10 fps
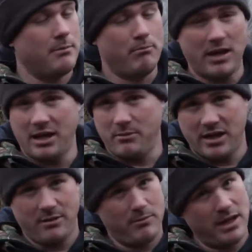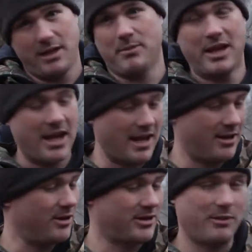Many
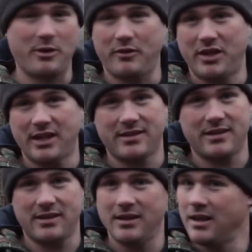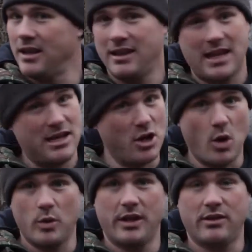mechanicals that we've tested, they
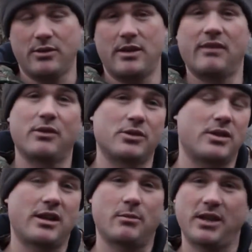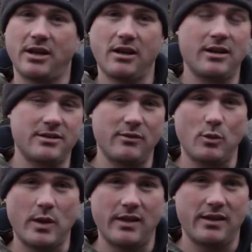don't get through that first layer because of the
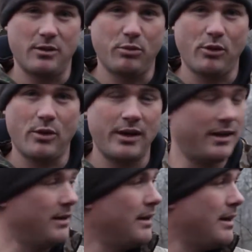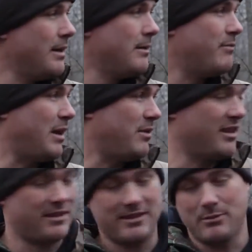way they deploy, and maybe
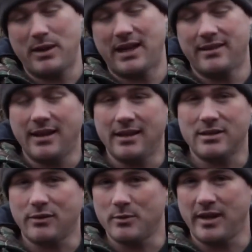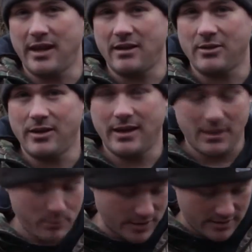this is a bad test for mechanical
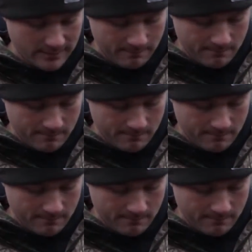head, but